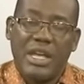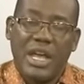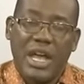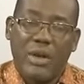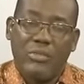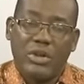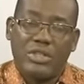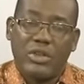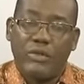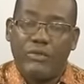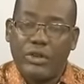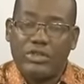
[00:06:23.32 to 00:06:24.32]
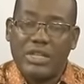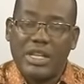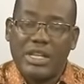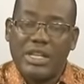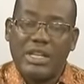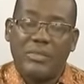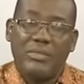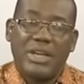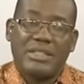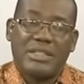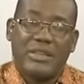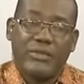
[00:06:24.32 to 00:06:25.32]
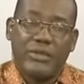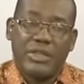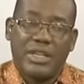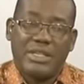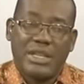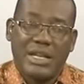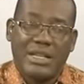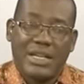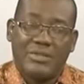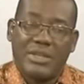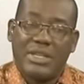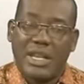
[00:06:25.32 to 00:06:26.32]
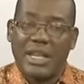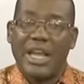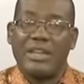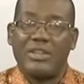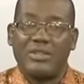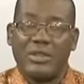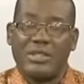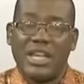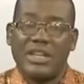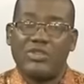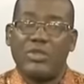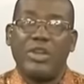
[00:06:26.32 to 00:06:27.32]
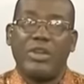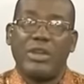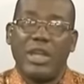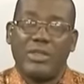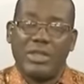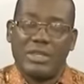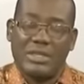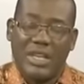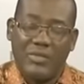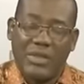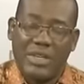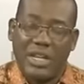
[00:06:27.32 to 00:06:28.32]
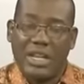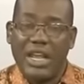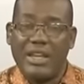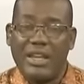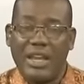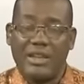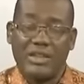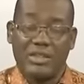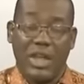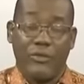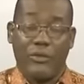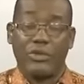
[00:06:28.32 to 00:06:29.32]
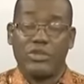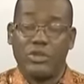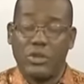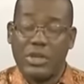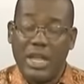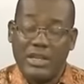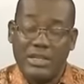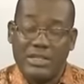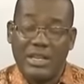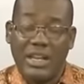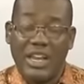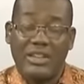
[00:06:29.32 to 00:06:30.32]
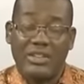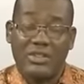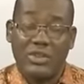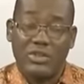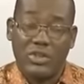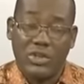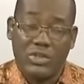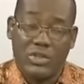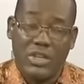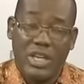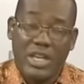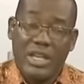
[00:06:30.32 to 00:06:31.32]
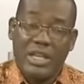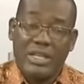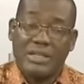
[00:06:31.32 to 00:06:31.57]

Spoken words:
but unfortunately, in the past few years, that has been declining, just like so many other things have been declining. And it's, of course, you know that this decline is not just in